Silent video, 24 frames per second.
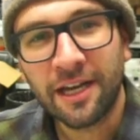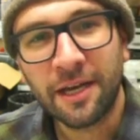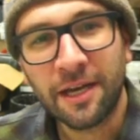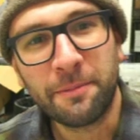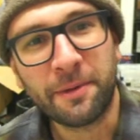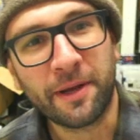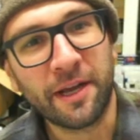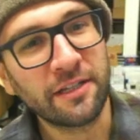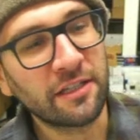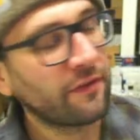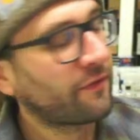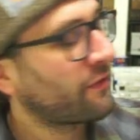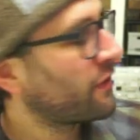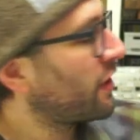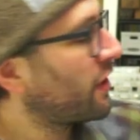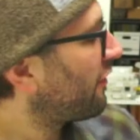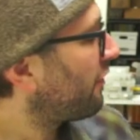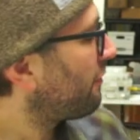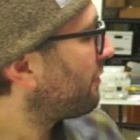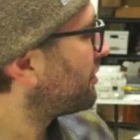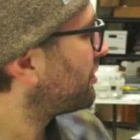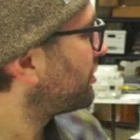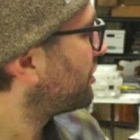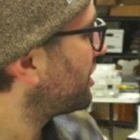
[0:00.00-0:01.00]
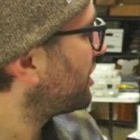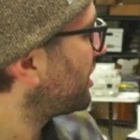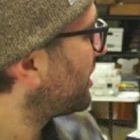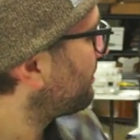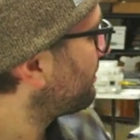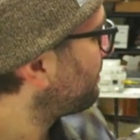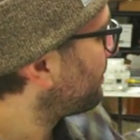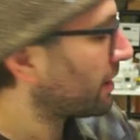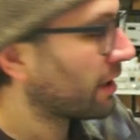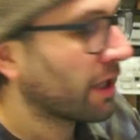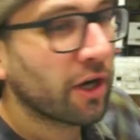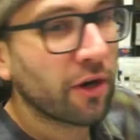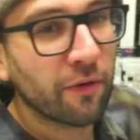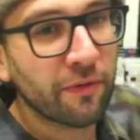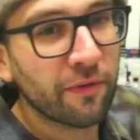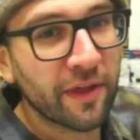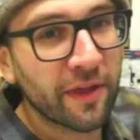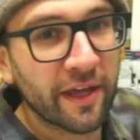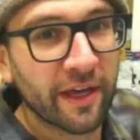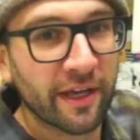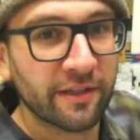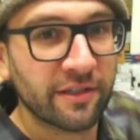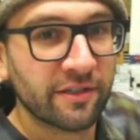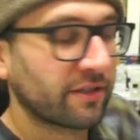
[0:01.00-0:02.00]
Because if you have a machine below
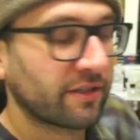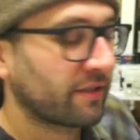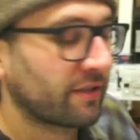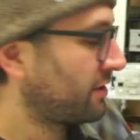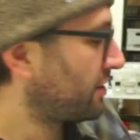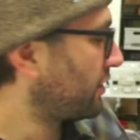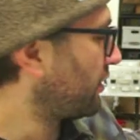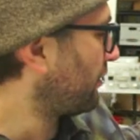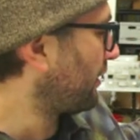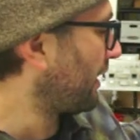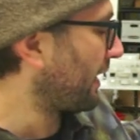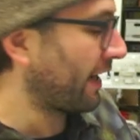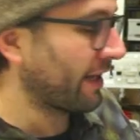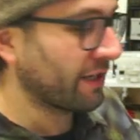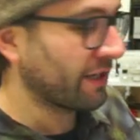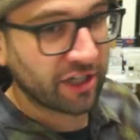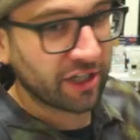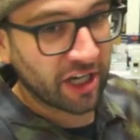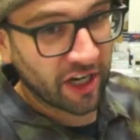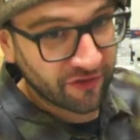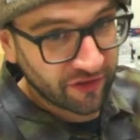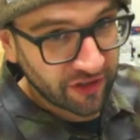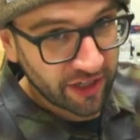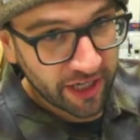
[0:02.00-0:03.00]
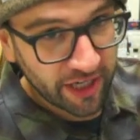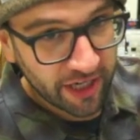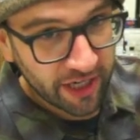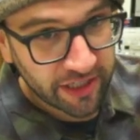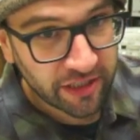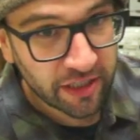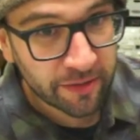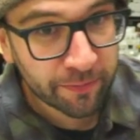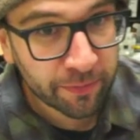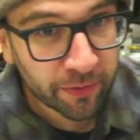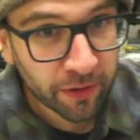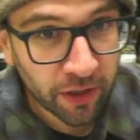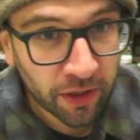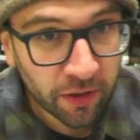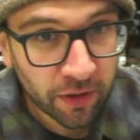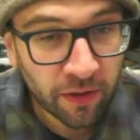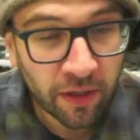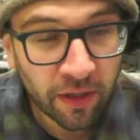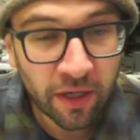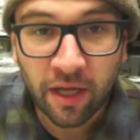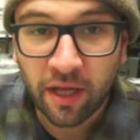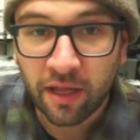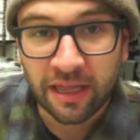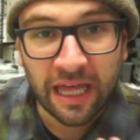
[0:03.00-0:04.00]
this, so like a JFJ Easy Pro,
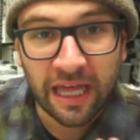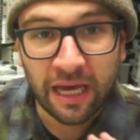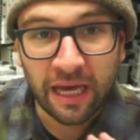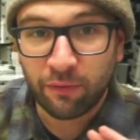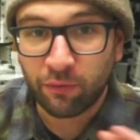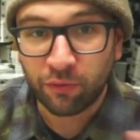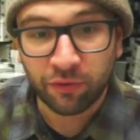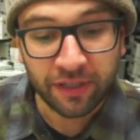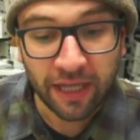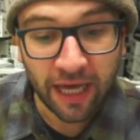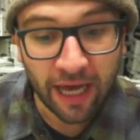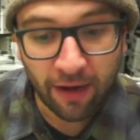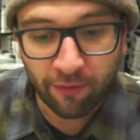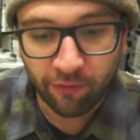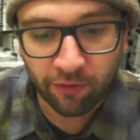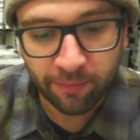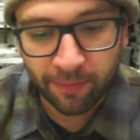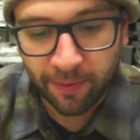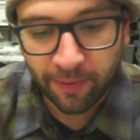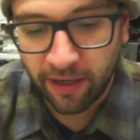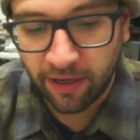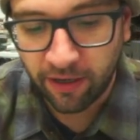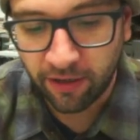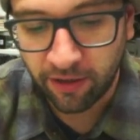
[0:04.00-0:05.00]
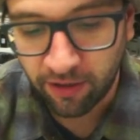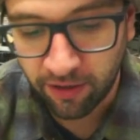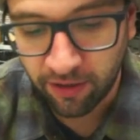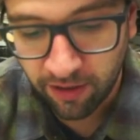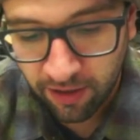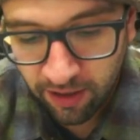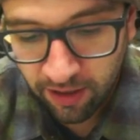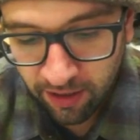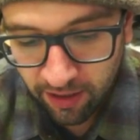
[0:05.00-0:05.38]
that will not repair.